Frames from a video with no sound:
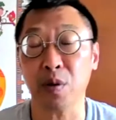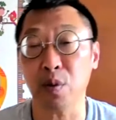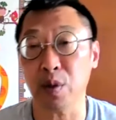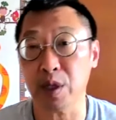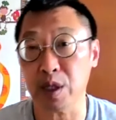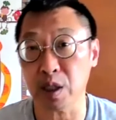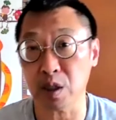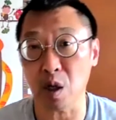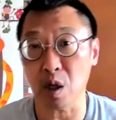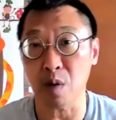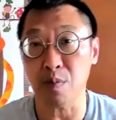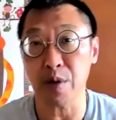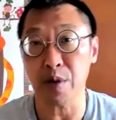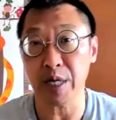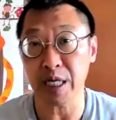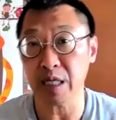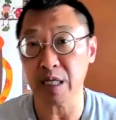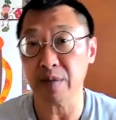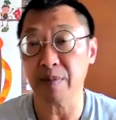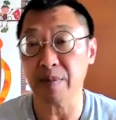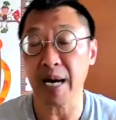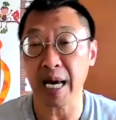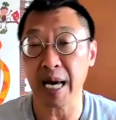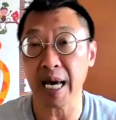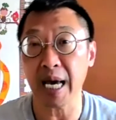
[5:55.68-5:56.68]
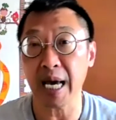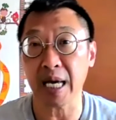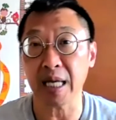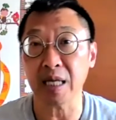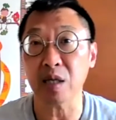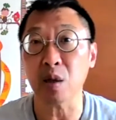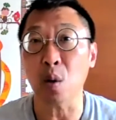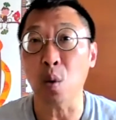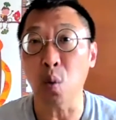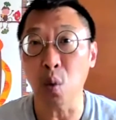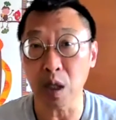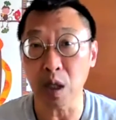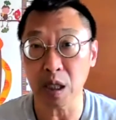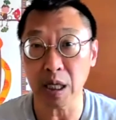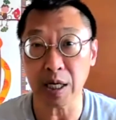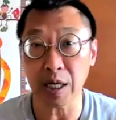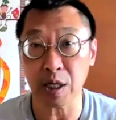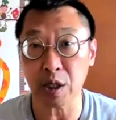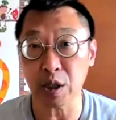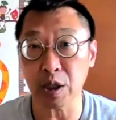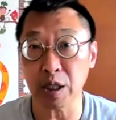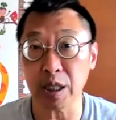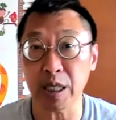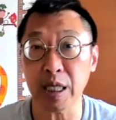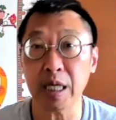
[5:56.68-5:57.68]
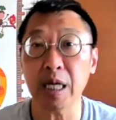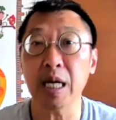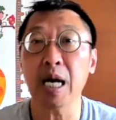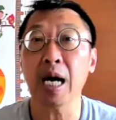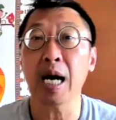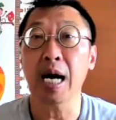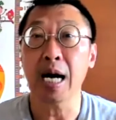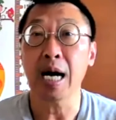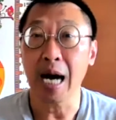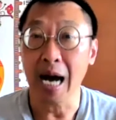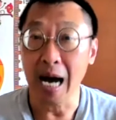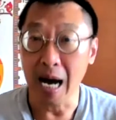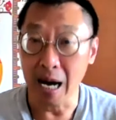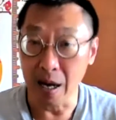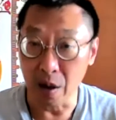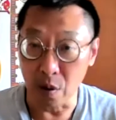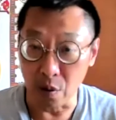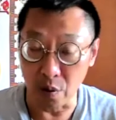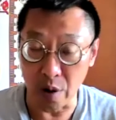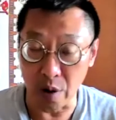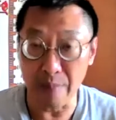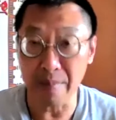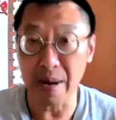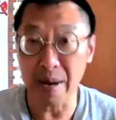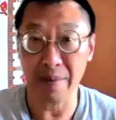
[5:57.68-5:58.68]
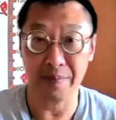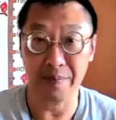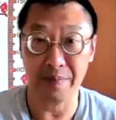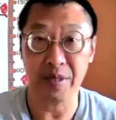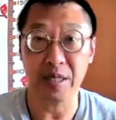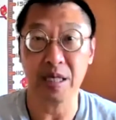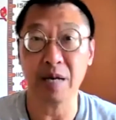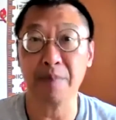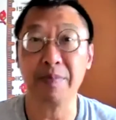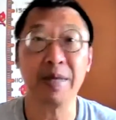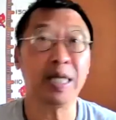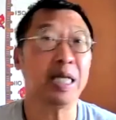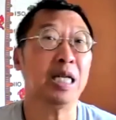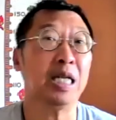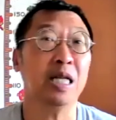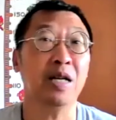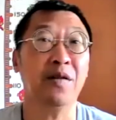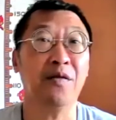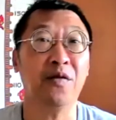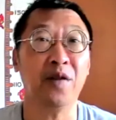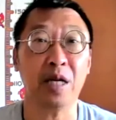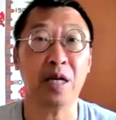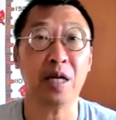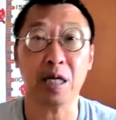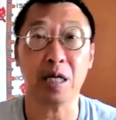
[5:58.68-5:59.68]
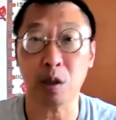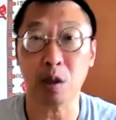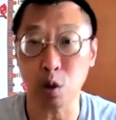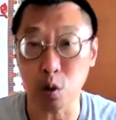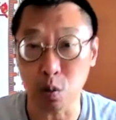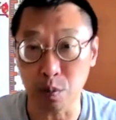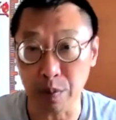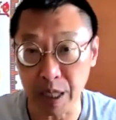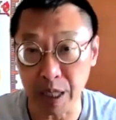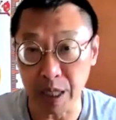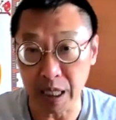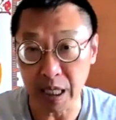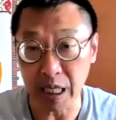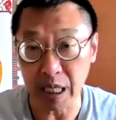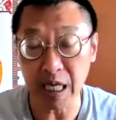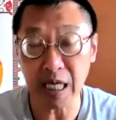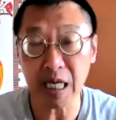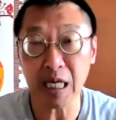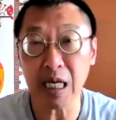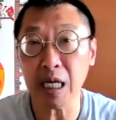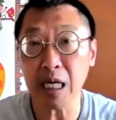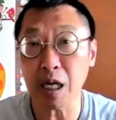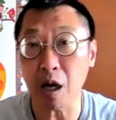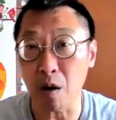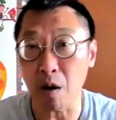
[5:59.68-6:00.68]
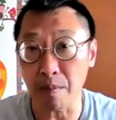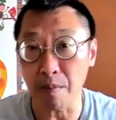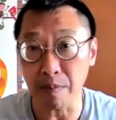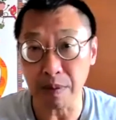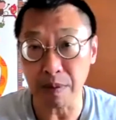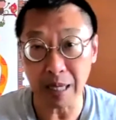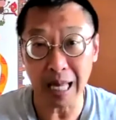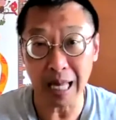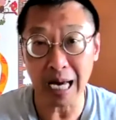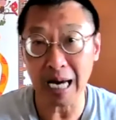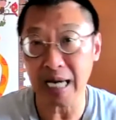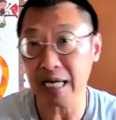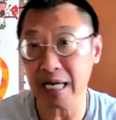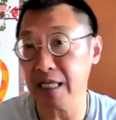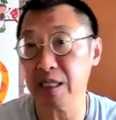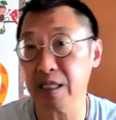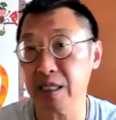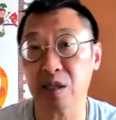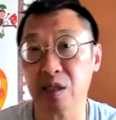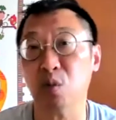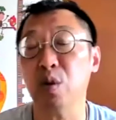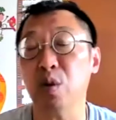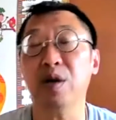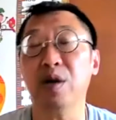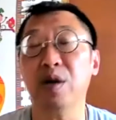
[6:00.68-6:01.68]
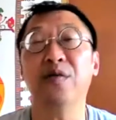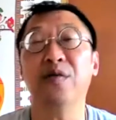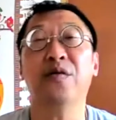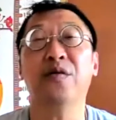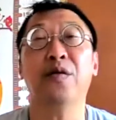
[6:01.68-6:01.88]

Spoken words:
is operated by Ant, will actually ramp up that particular figure to be in compliance with